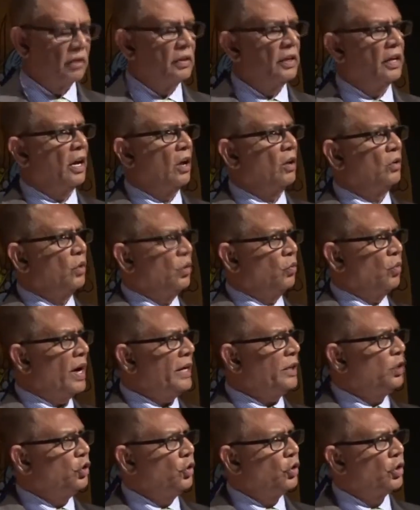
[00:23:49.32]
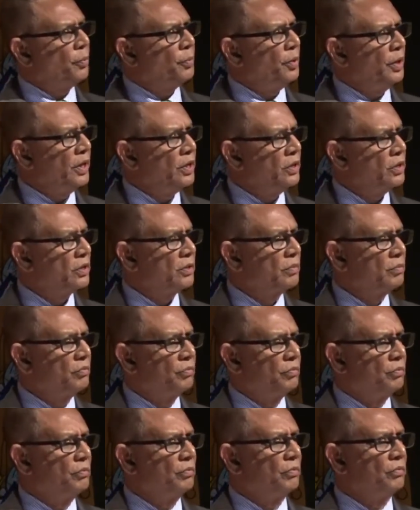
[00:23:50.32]
There are the white Europeans
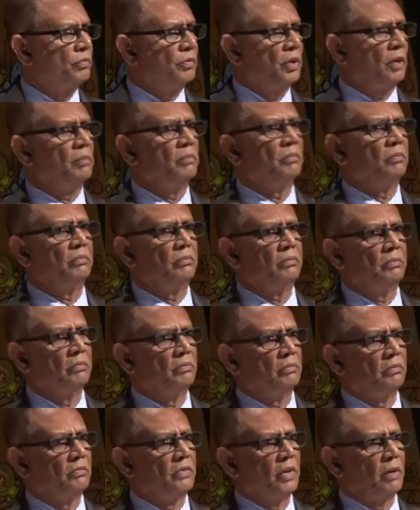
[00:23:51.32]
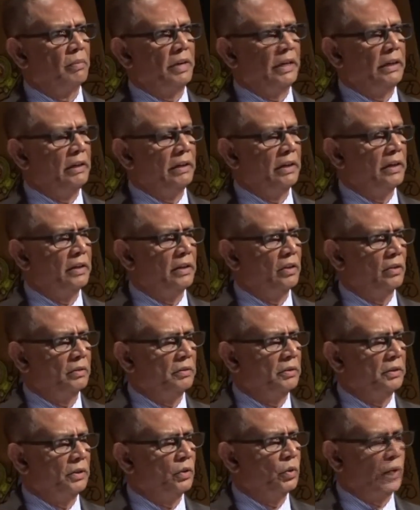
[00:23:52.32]
from England
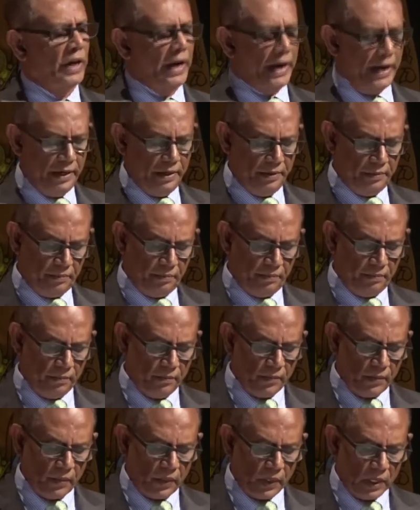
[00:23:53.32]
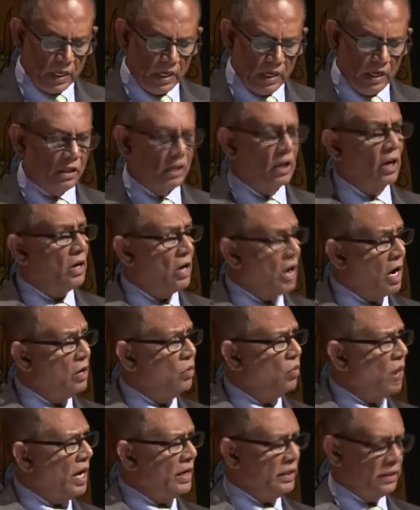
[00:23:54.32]
or UK, the
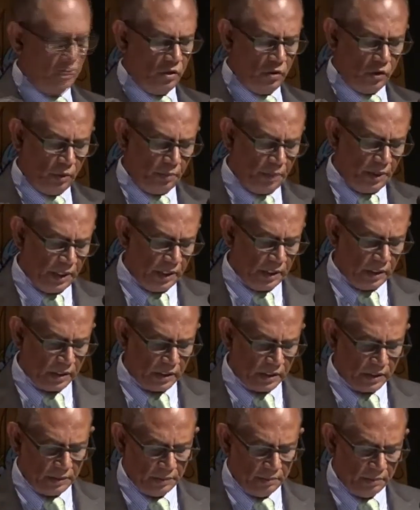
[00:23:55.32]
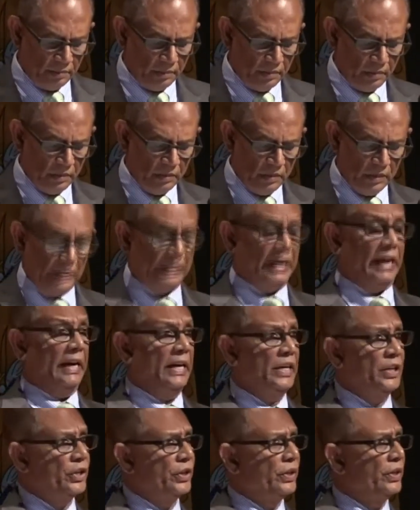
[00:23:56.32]
non-white Europeans, the
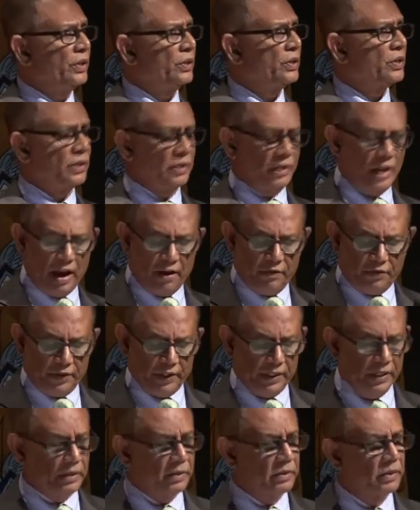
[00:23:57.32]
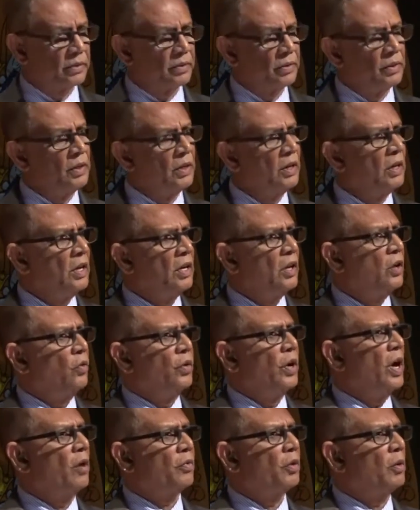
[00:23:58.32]
Asians, the Africans.
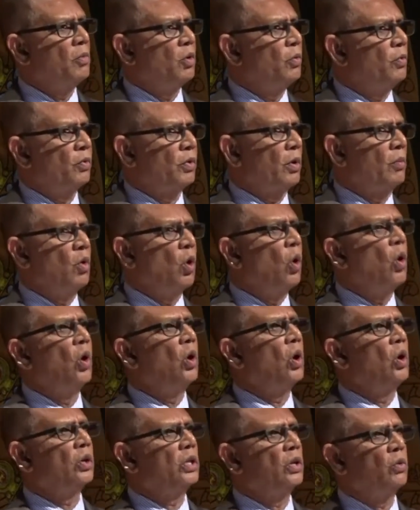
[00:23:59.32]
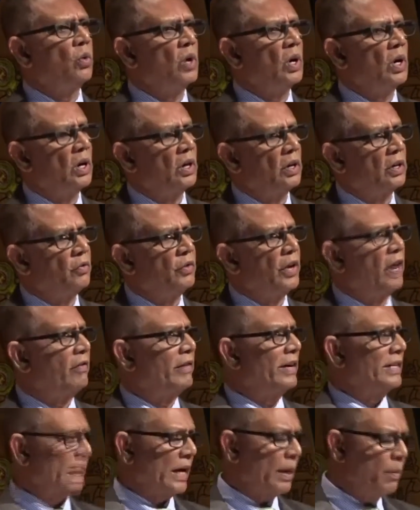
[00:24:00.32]
We are from all over the world. We have
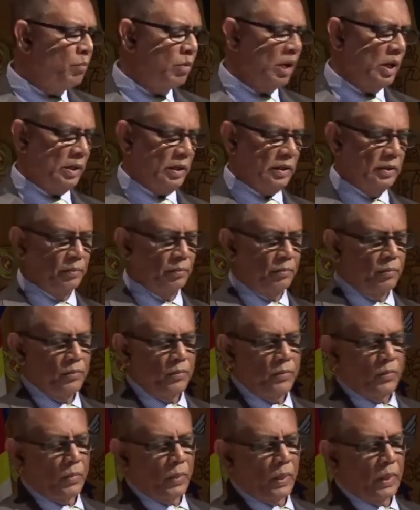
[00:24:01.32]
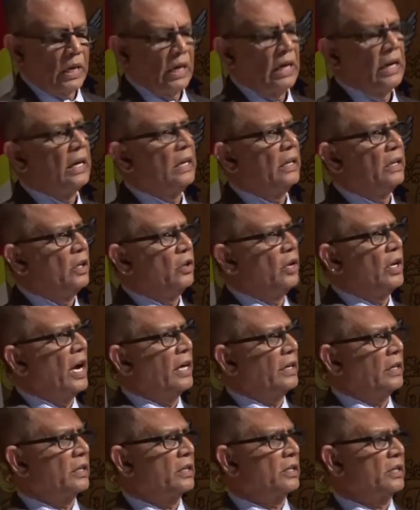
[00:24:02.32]
assembled in the
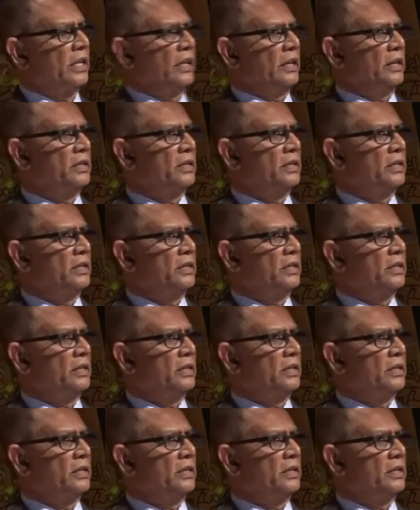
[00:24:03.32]
United States.